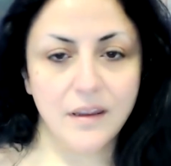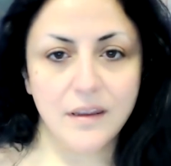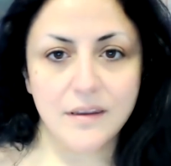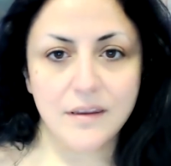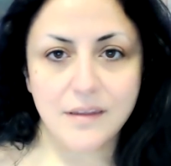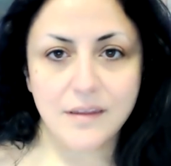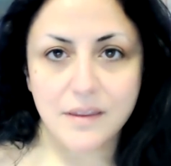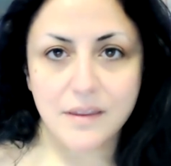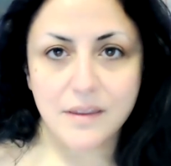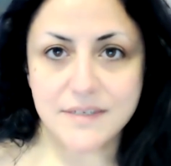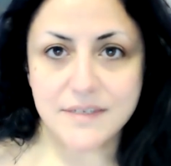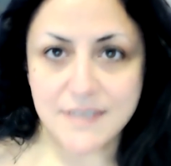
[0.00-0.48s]

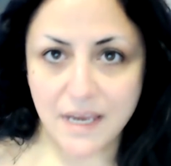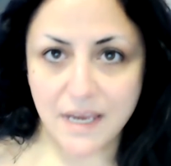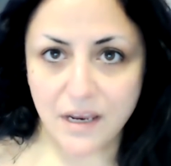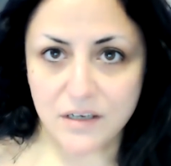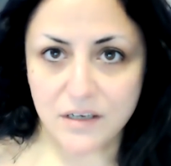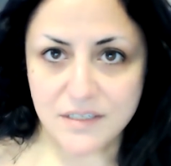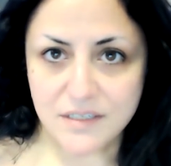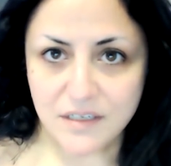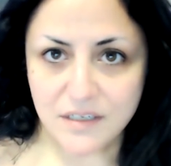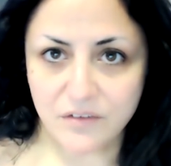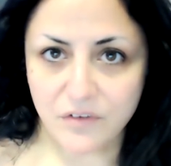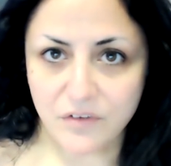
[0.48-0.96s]
The other day I
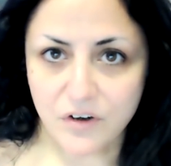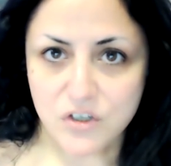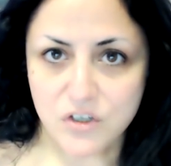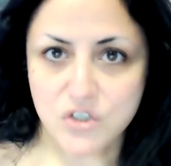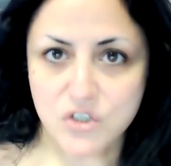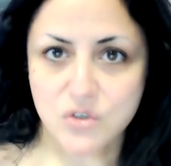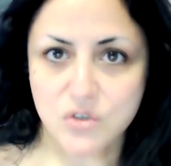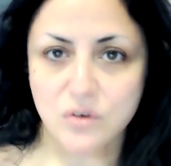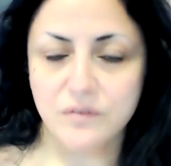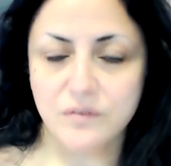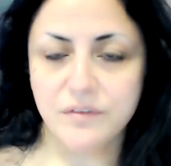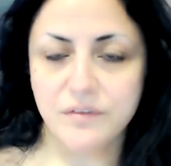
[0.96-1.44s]
did a very
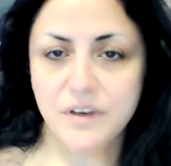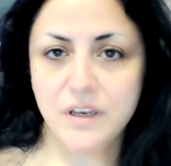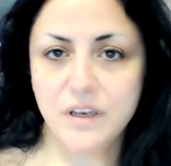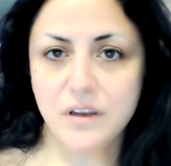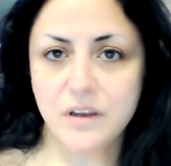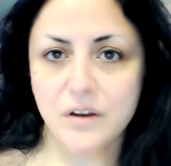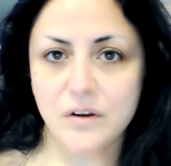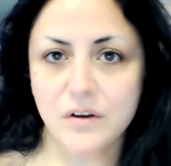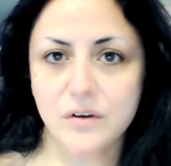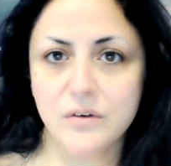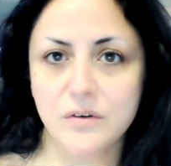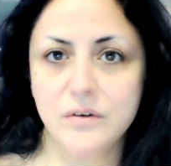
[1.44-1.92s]
short
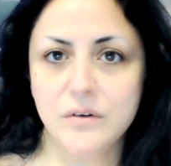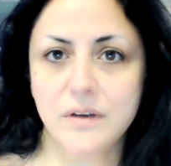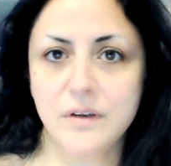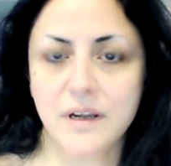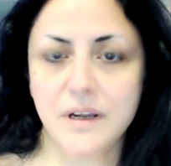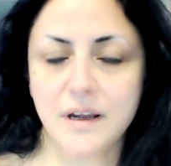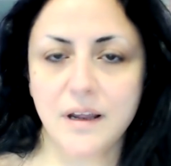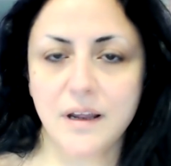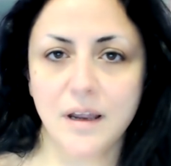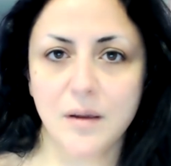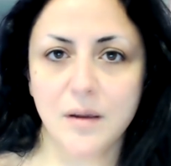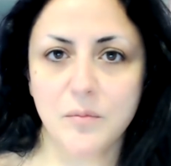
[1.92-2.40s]
video
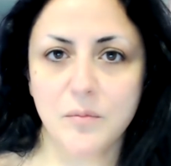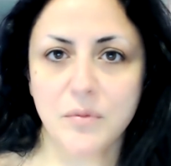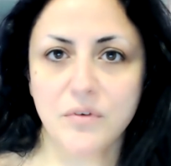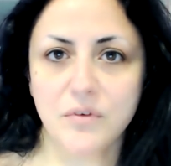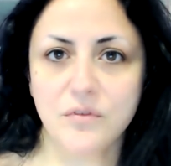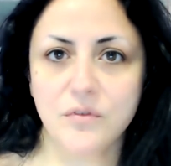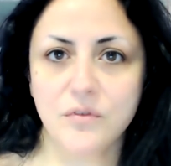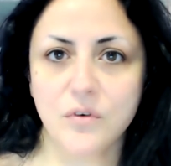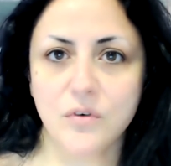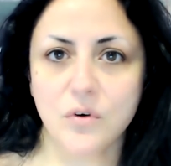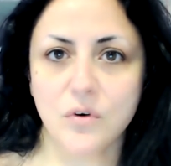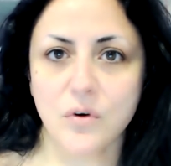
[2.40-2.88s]

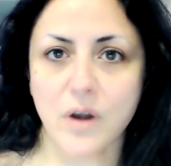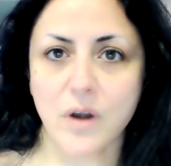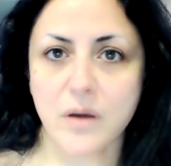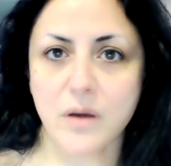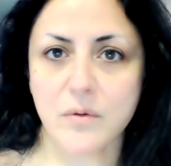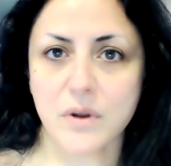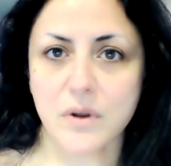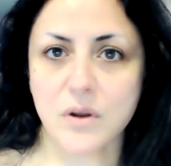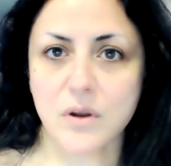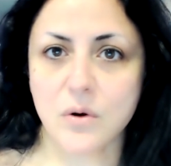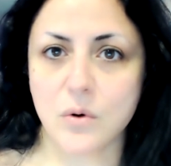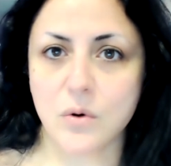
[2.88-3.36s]
before I
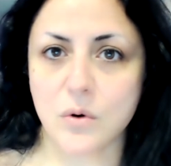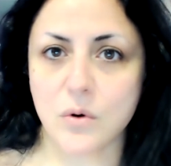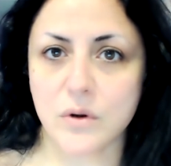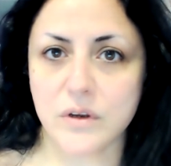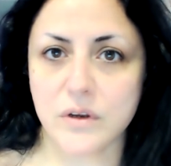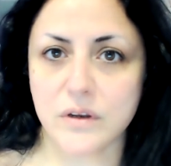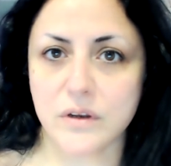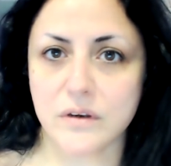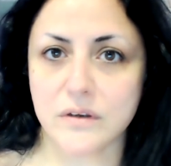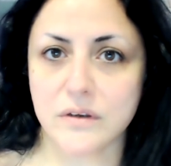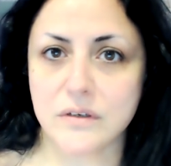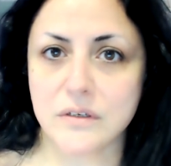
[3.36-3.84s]

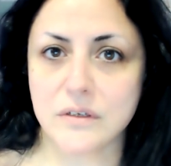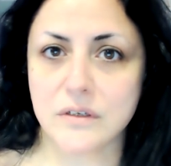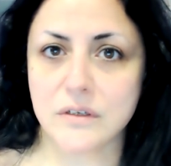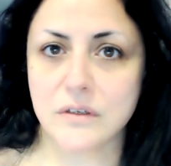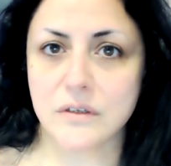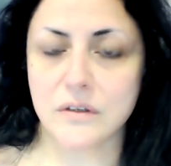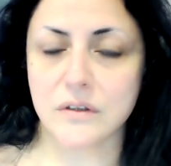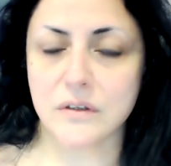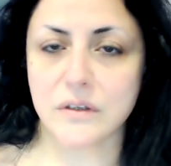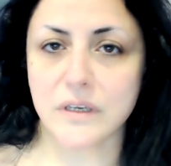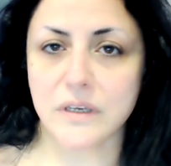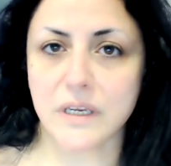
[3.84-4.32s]
recorded
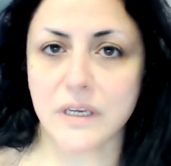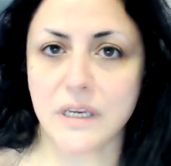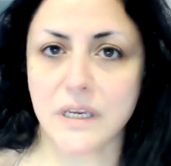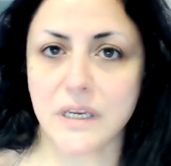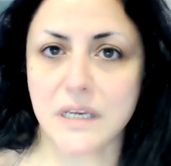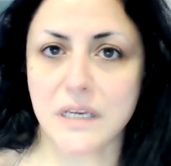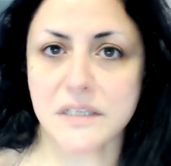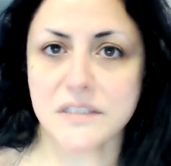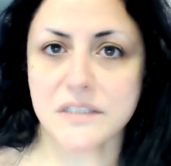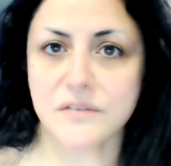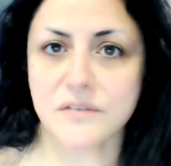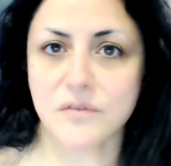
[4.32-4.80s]
the
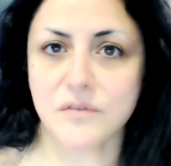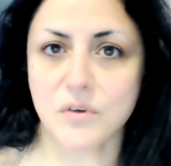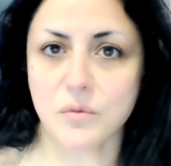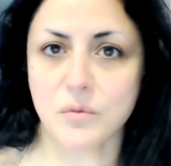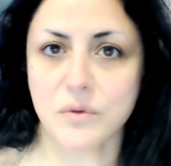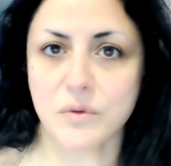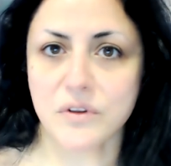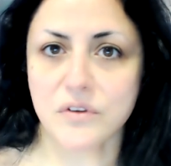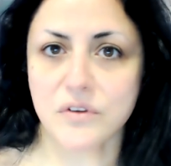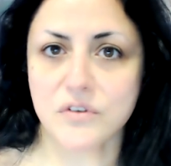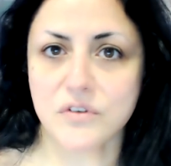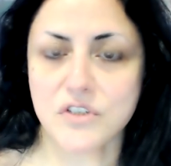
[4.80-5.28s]
interview
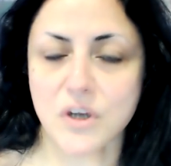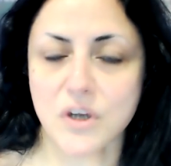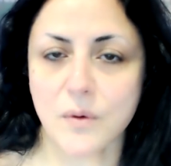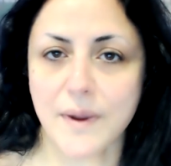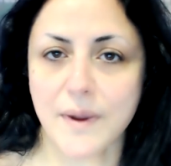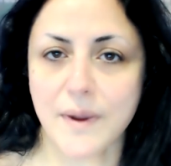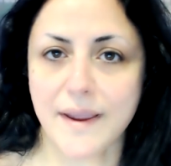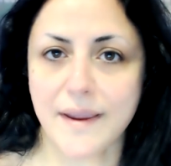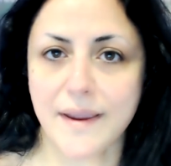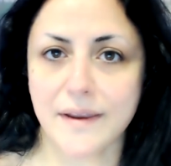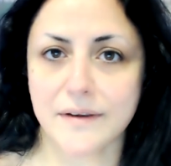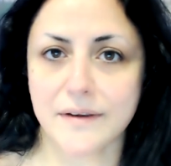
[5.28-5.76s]
with
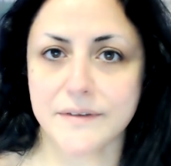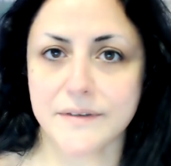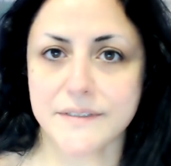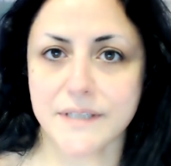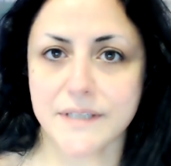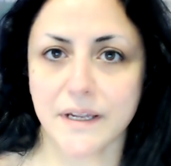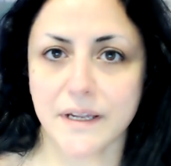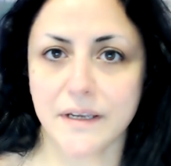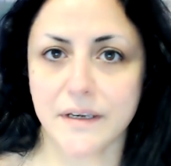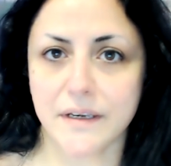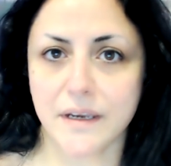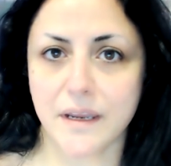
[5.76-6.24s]
Joanne
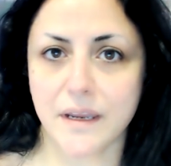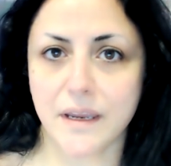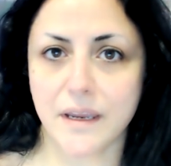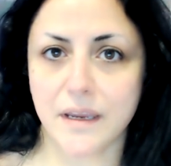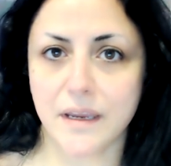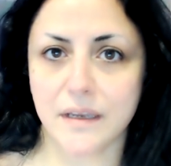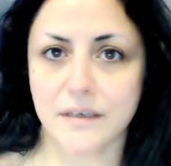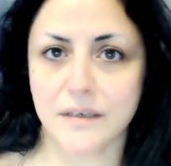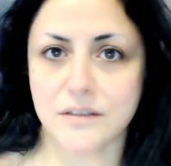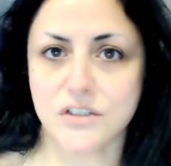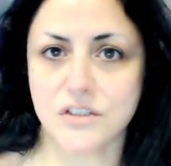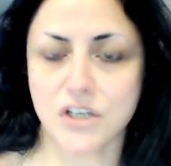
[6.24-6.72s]
Dunn
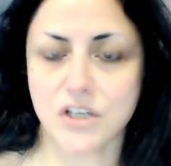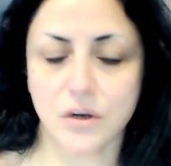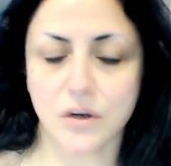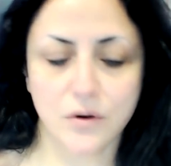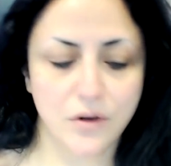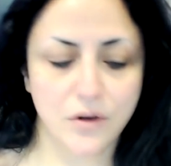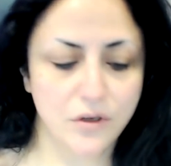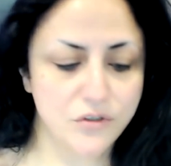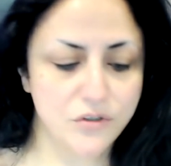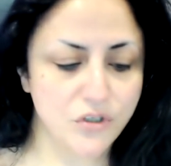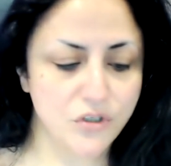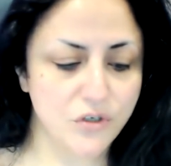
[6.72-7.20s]
and
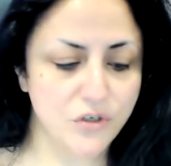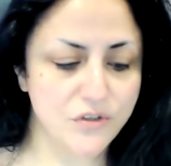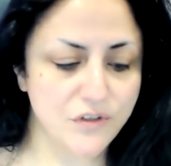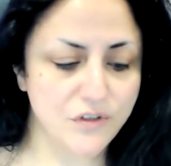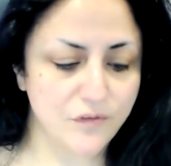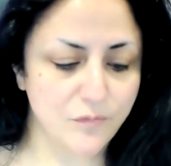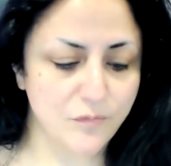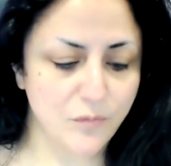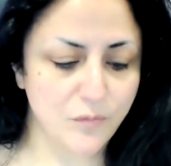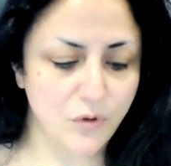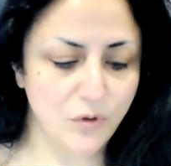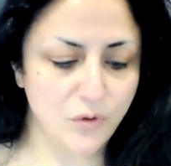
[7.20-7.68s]
Joseph
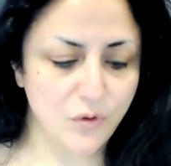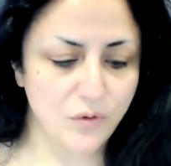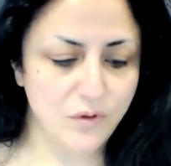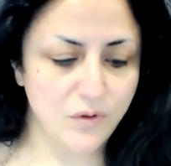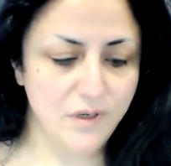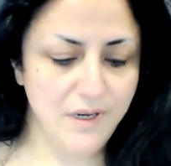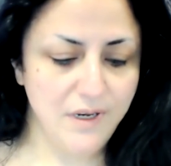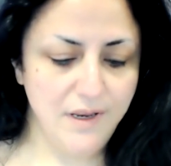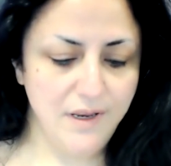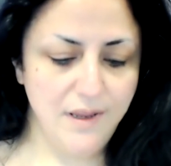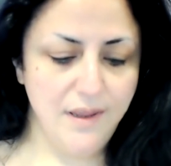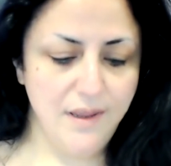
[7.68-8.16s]

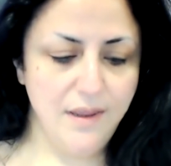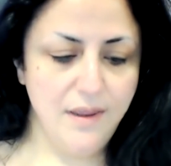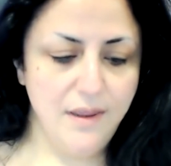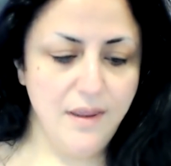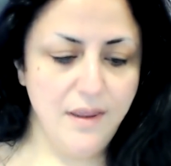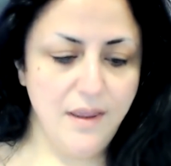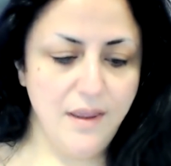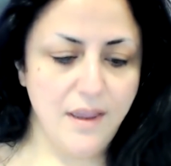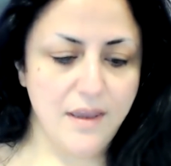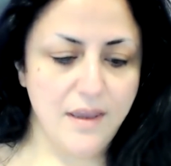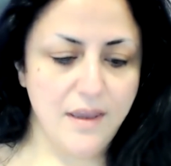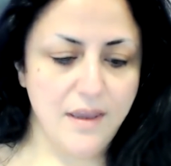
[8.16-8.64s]
Moon,
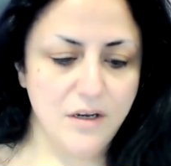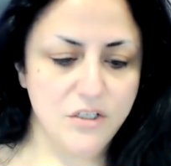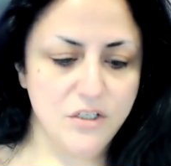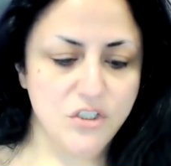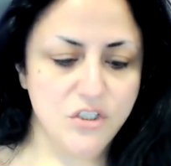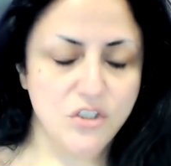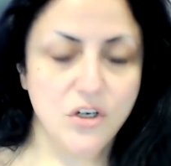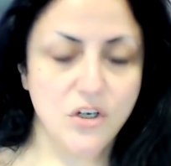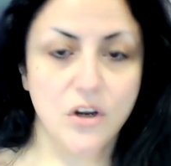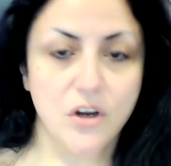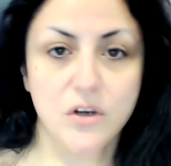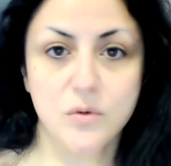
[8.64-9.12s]
and I
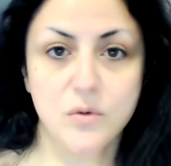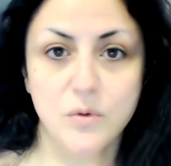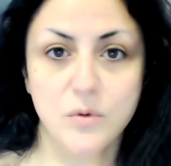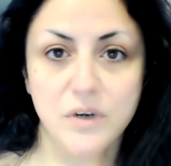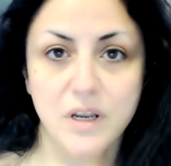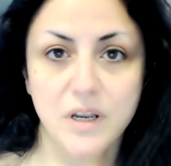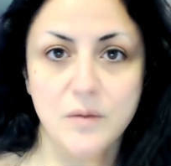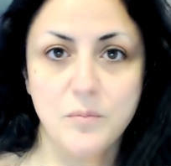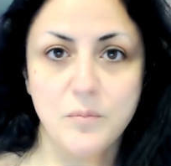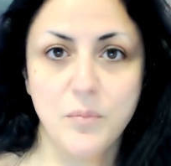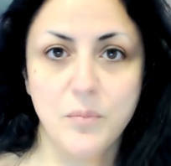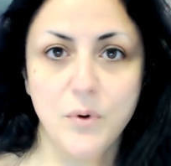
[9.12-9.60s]
showed what
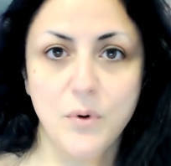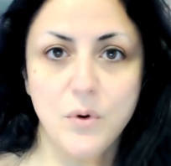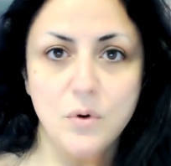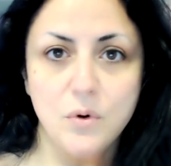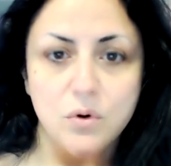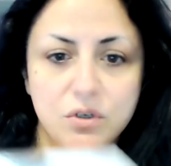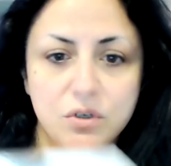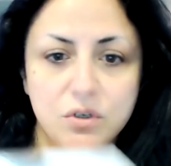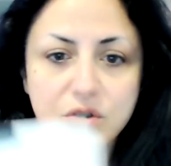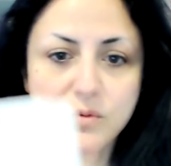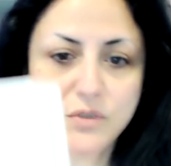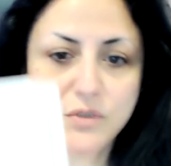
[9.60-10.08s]
I
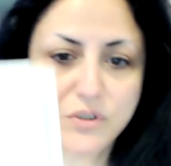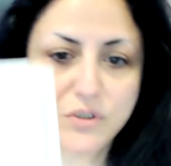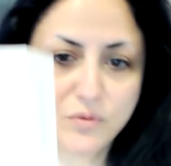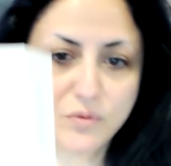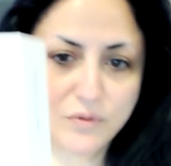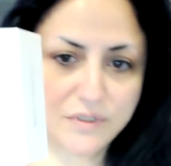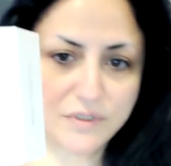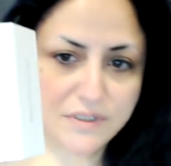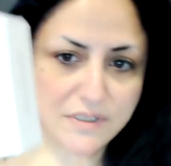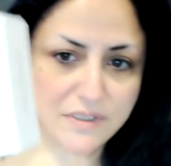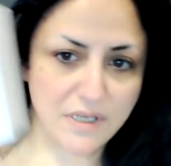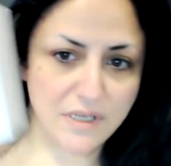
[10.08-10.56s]
bought, which
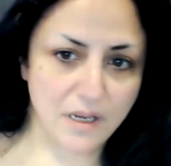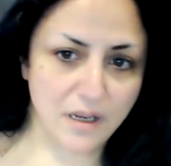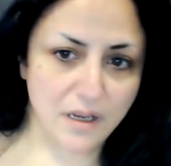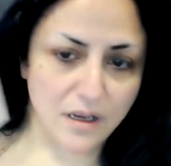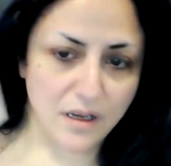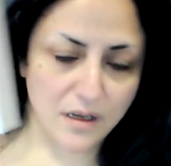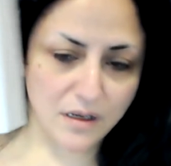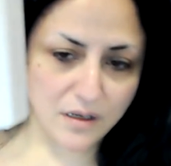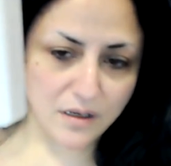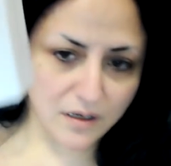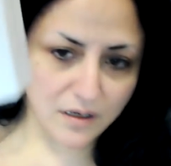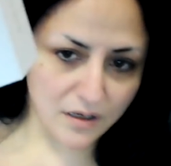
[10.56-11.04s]
was
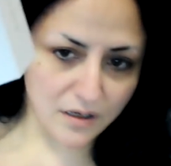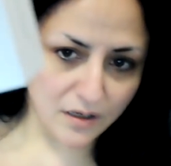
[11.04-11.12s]
a